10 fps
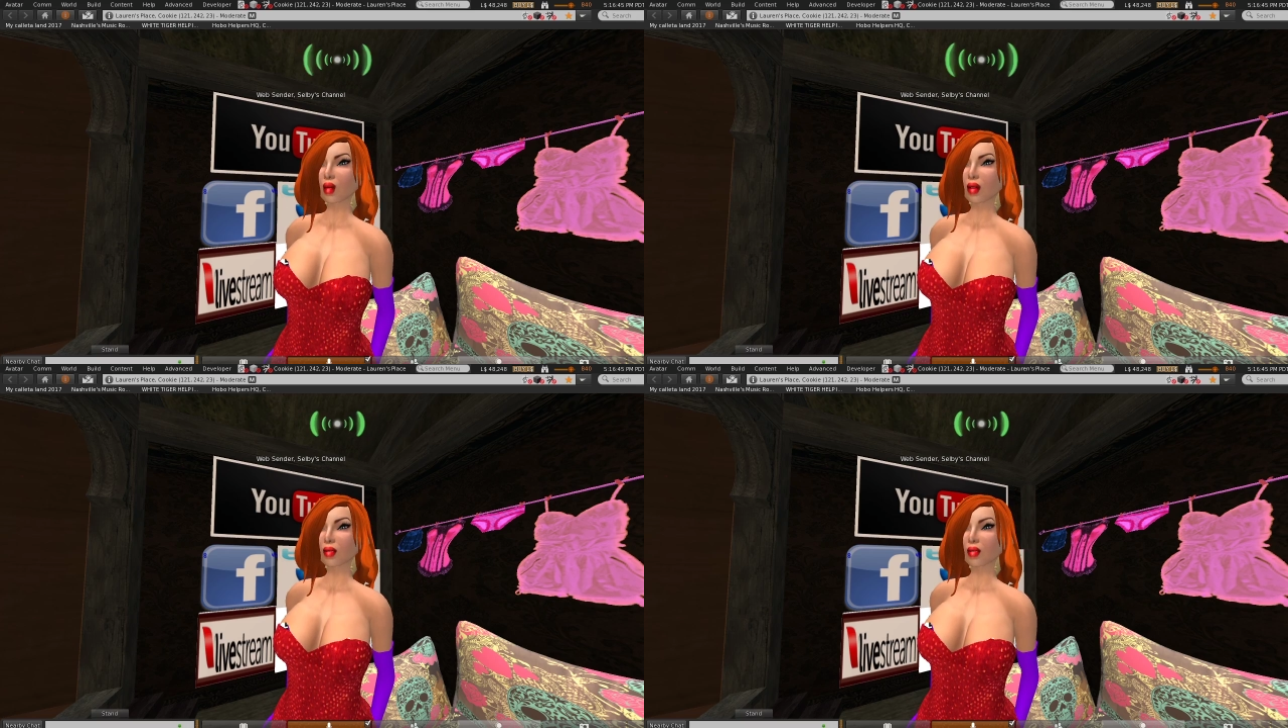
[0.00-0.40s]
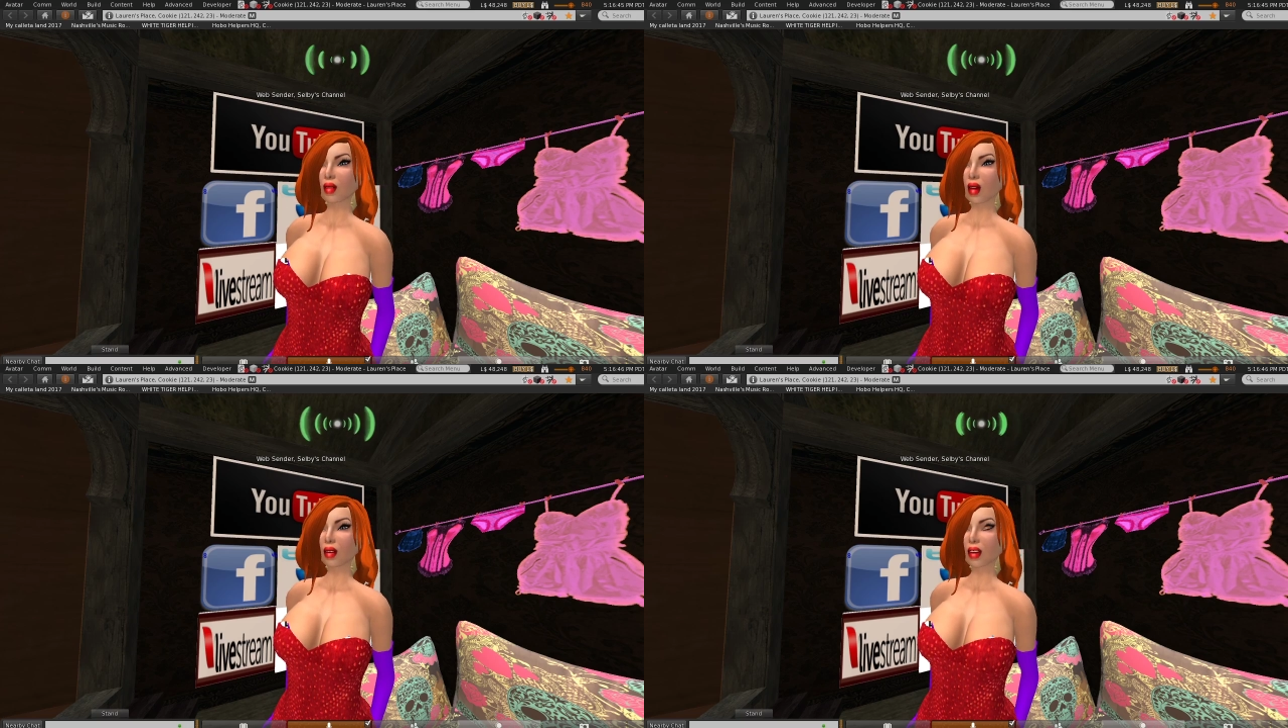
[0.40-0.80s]
Well,
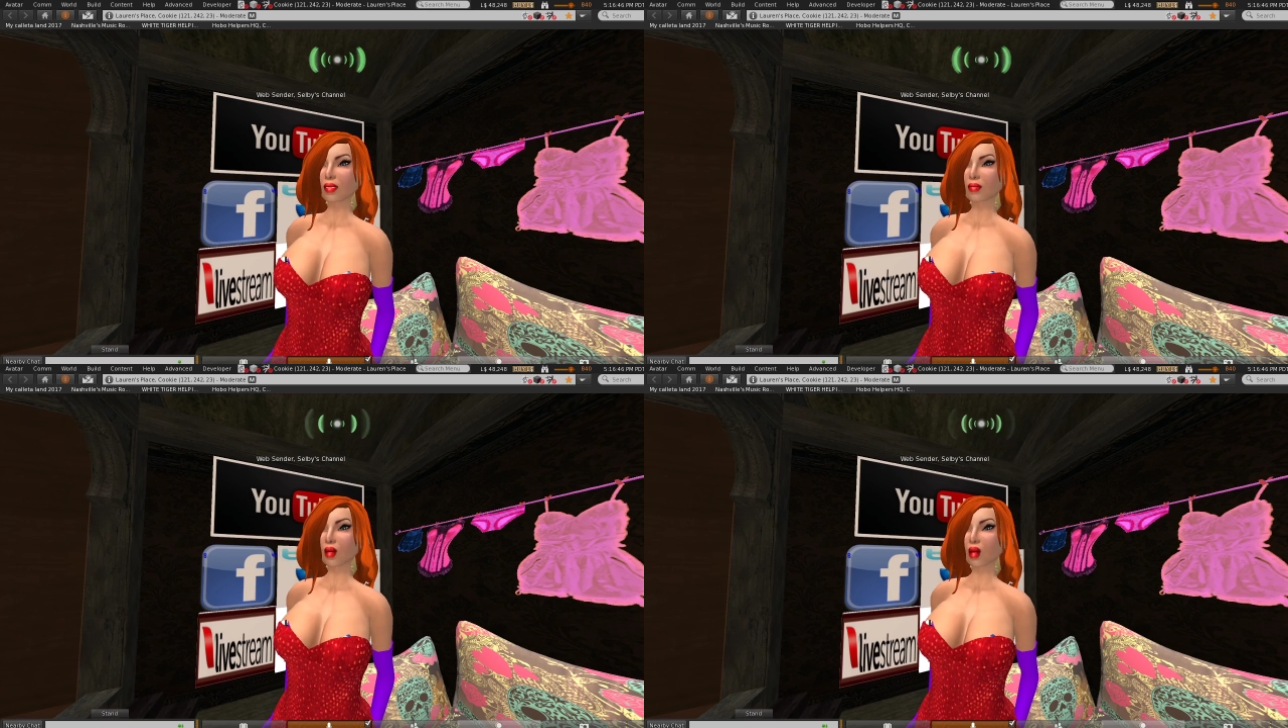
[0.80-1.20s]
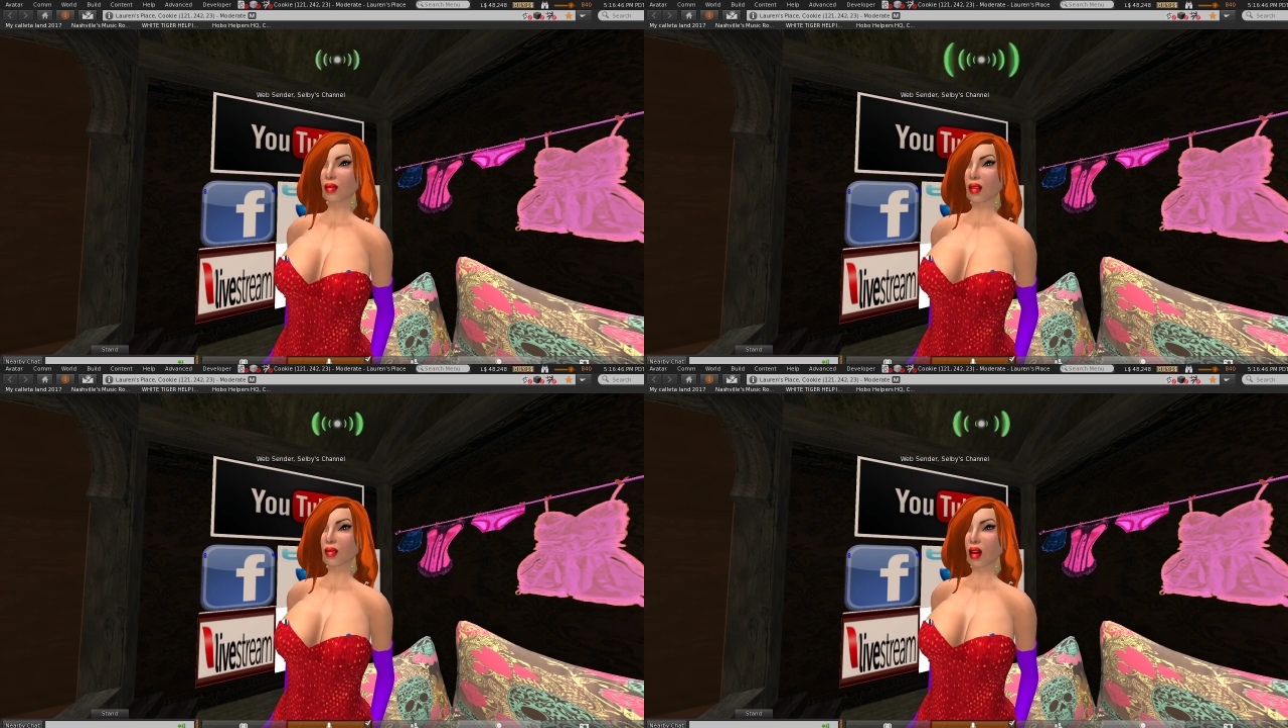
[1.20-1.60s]
Lars, this is a
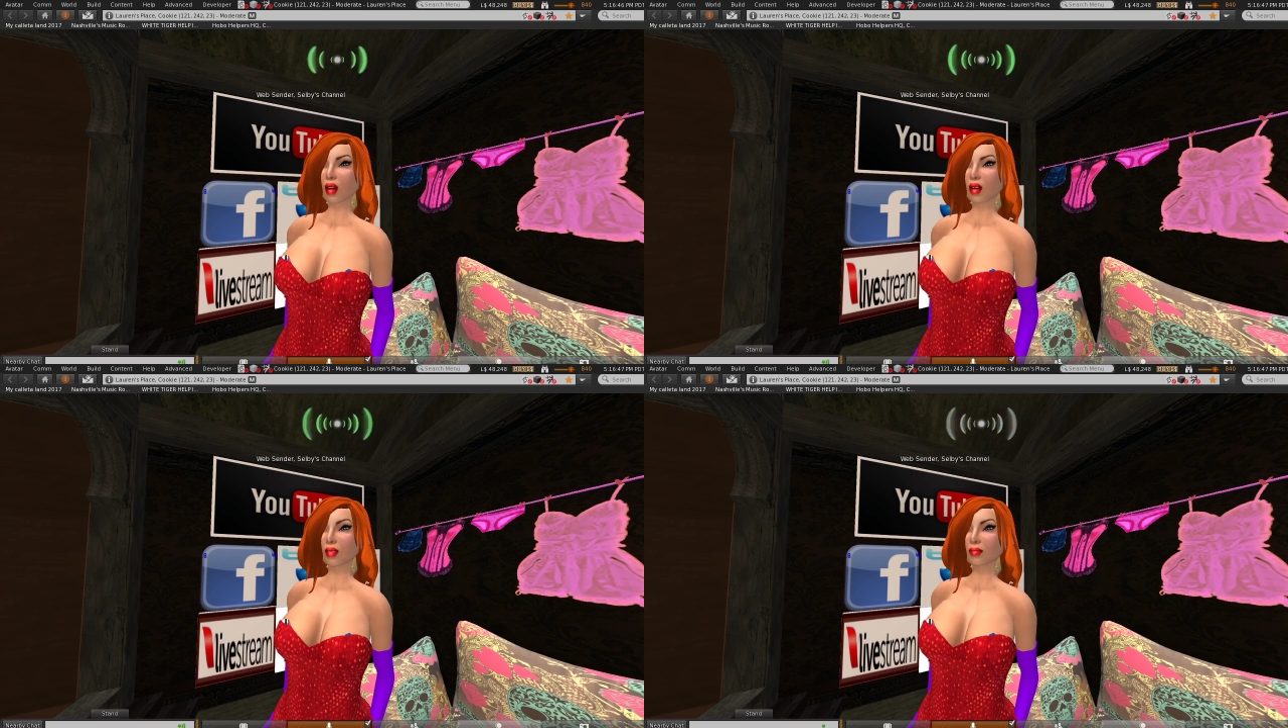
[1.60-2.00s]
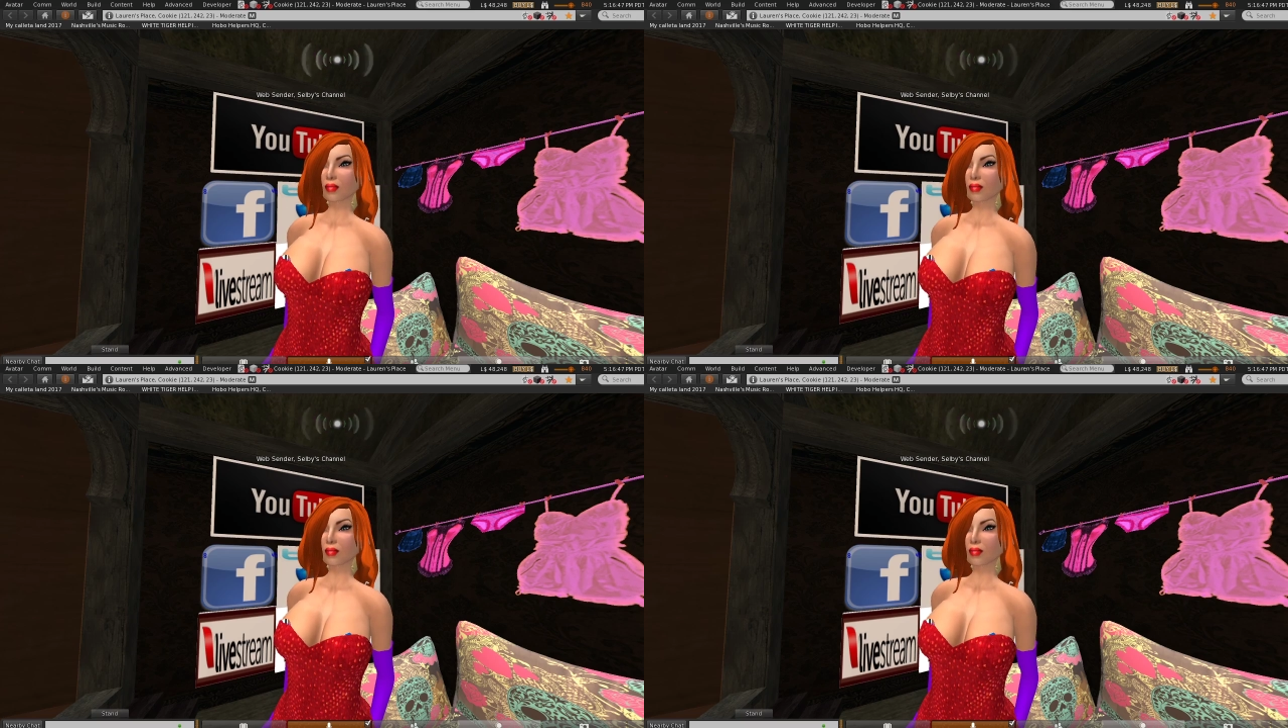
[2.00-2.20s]
thermos.